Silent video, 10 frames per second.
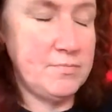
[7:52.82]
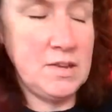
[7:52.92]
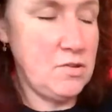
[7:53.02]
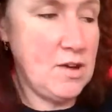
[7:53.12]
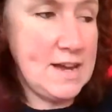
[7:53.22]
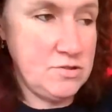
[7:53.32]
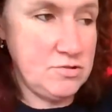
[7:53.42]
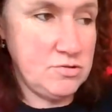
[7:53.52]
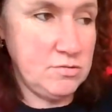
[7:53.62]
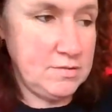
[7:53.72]
your
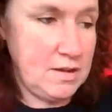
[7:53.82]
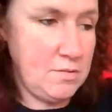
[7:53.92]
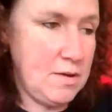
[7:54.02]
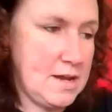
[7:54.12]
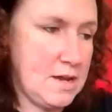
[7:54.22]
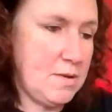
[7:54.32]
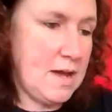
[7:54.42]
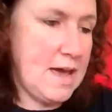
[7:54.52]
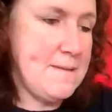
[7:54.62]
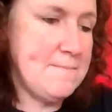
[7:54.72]
angel that way.
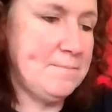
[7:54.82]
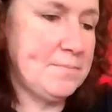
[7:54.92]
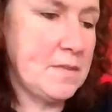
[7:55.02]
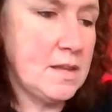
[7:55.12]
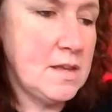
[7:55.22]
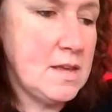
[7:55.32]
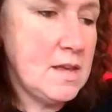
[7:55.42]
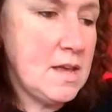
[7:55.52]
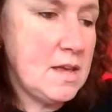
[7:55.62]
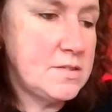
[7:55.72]
Okay,
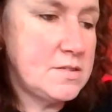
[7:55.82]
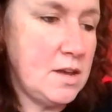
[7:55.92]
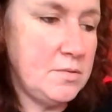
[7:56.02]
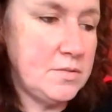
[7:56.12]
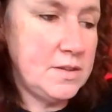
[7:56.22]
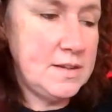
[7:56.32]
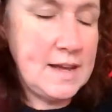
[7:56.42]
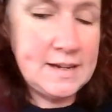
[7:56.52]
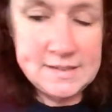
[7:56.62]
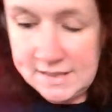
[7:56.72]
so the
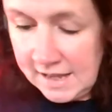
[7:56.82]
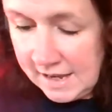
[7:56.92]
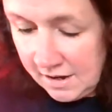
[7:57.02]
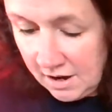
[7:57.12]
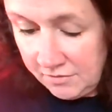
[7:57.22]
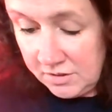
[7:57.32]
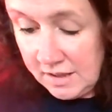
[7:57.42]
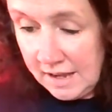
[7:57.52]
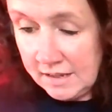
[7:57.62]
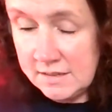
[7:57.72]
next thing after
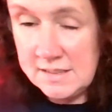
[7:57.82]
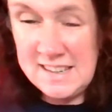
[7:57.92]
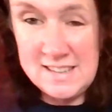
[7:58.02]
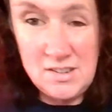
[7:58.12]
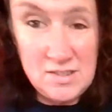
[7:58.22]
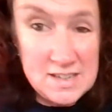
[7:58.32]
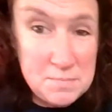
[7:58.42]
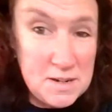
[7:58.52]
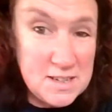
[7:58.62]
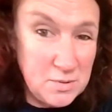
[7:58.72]
that is you need to
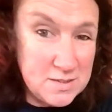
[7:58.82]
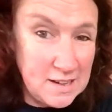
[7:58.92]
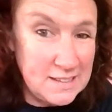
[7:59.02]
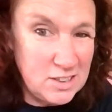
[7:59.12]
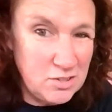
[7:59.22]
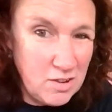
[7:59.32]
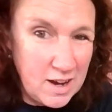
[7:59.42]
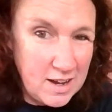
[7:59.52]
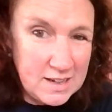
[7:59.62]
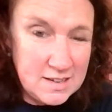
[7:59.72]
put it to one side to
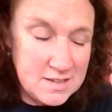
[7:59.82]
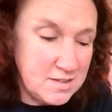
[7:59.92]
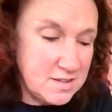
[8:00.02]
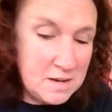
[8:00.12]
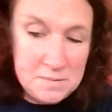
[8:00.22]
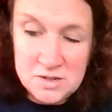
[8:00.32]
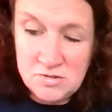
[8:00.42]
dry. So there's a couple of